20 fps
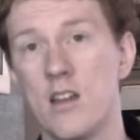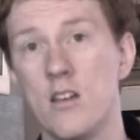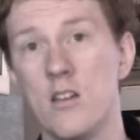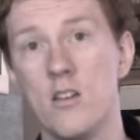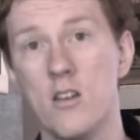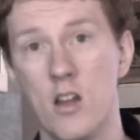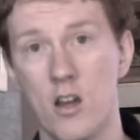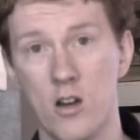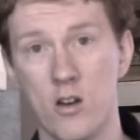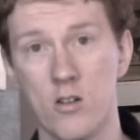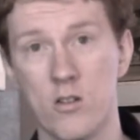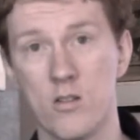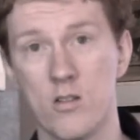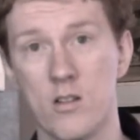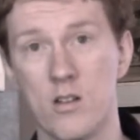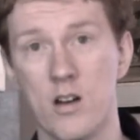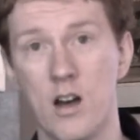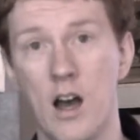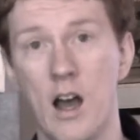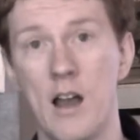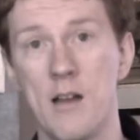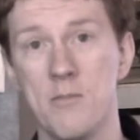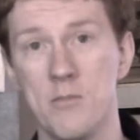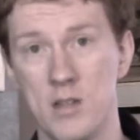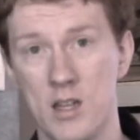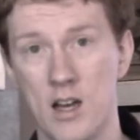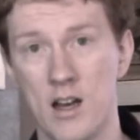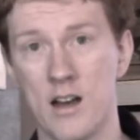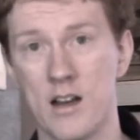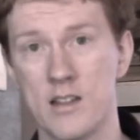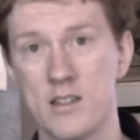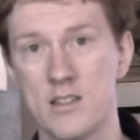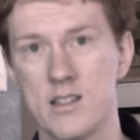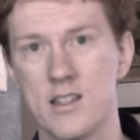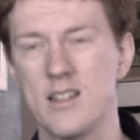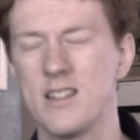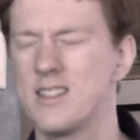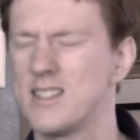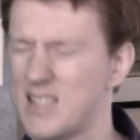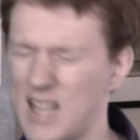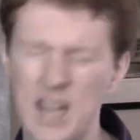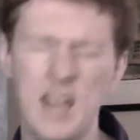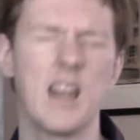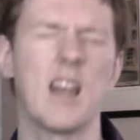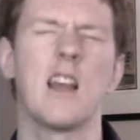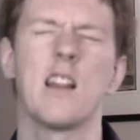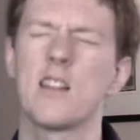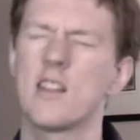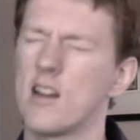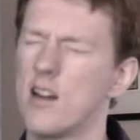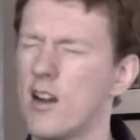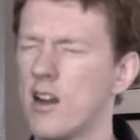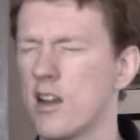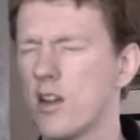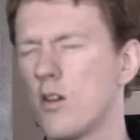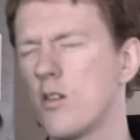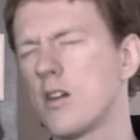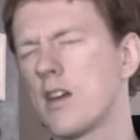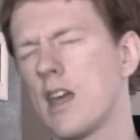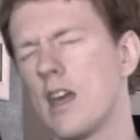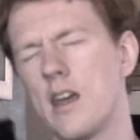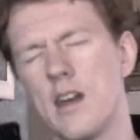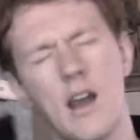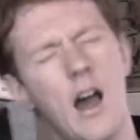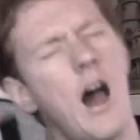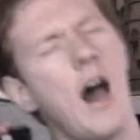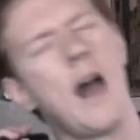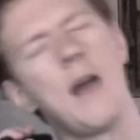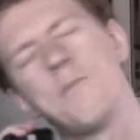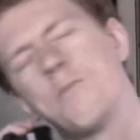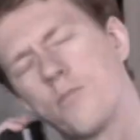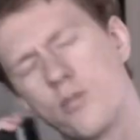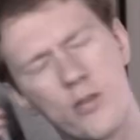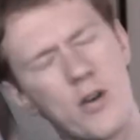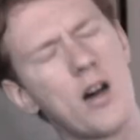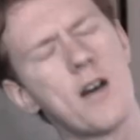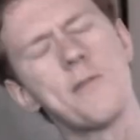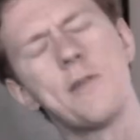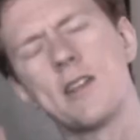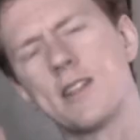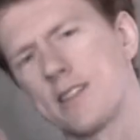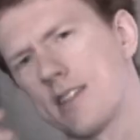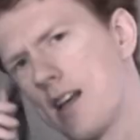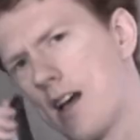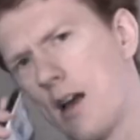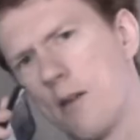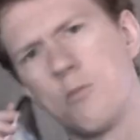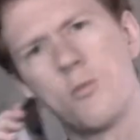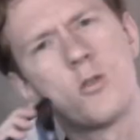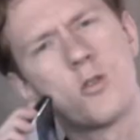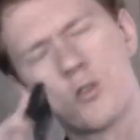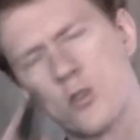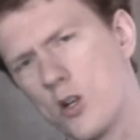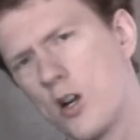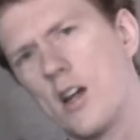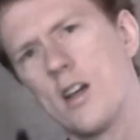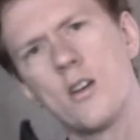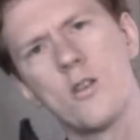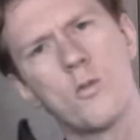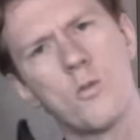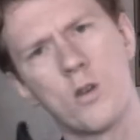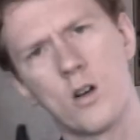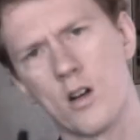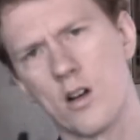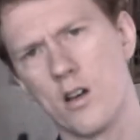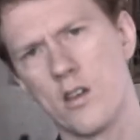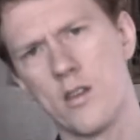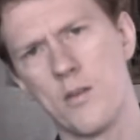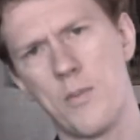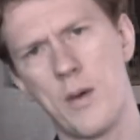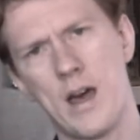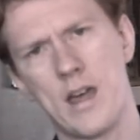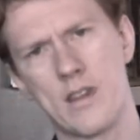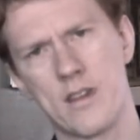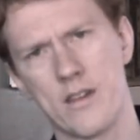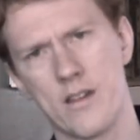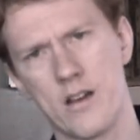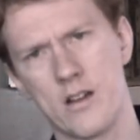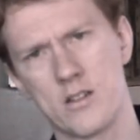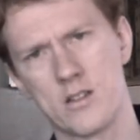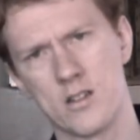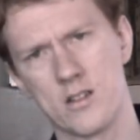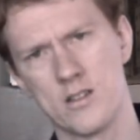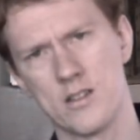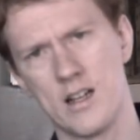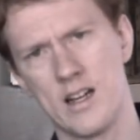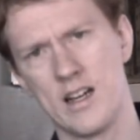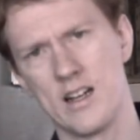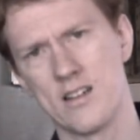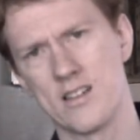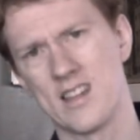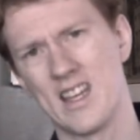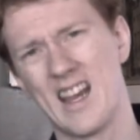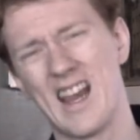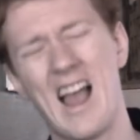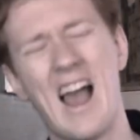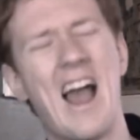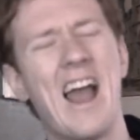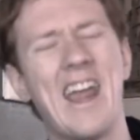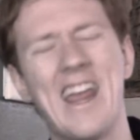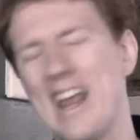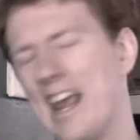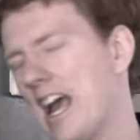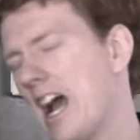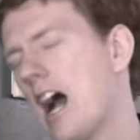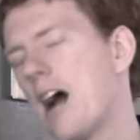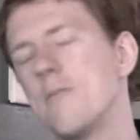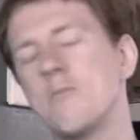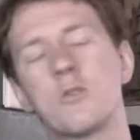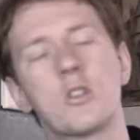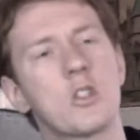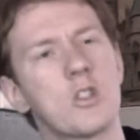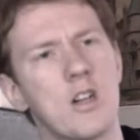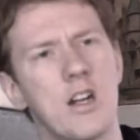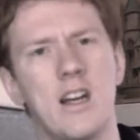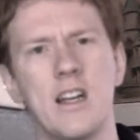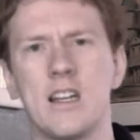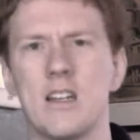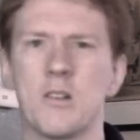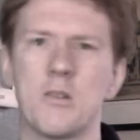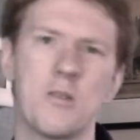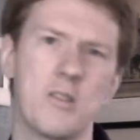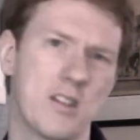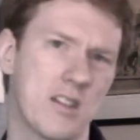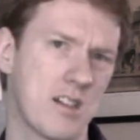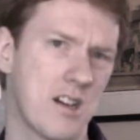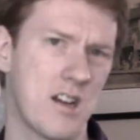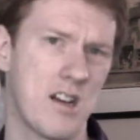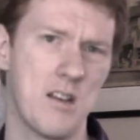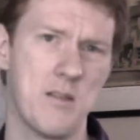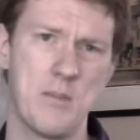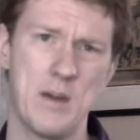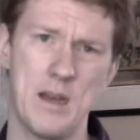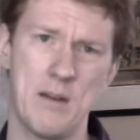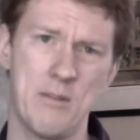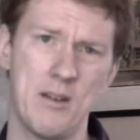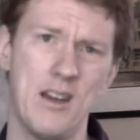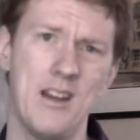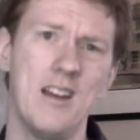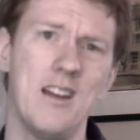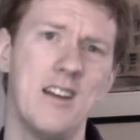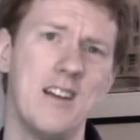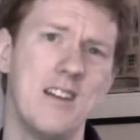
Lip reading: No, I'm not. Dang it, there I go again. I promise I'm trying to work on the pathological liar thing. I'm trying to work on it, baby.